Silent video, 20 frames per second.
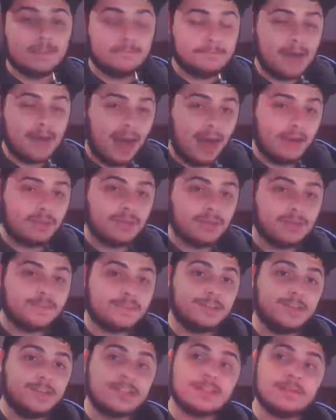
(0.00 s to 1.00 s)
the power of
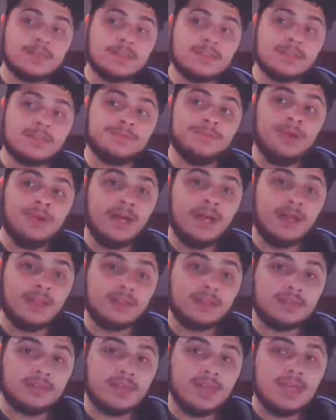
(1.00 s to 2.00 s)
Christmas as
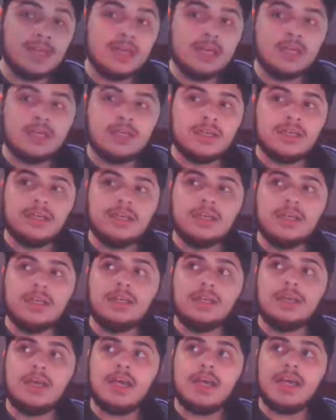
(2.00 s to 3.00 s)
well.
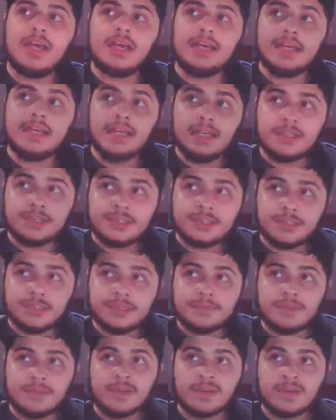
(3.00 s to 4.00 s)
It kind of
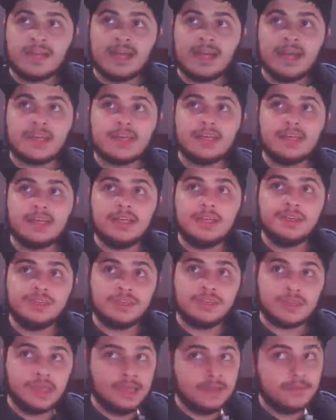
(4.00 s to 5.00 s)
shows more like
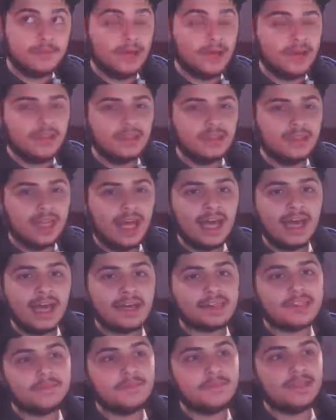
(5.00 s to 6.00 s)
enjoy it while it
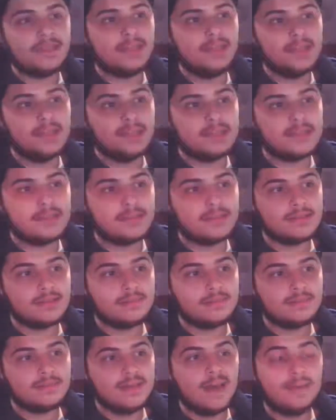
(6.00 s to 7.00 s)
lasts,
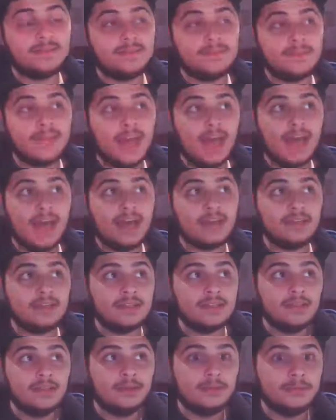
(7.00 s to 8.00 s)
because after that,
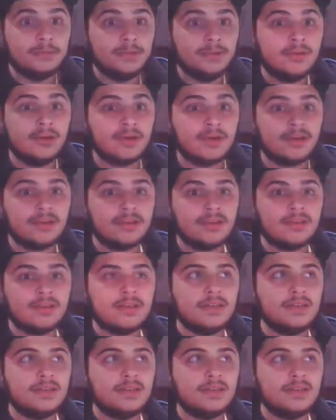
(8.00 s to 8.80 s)
no more.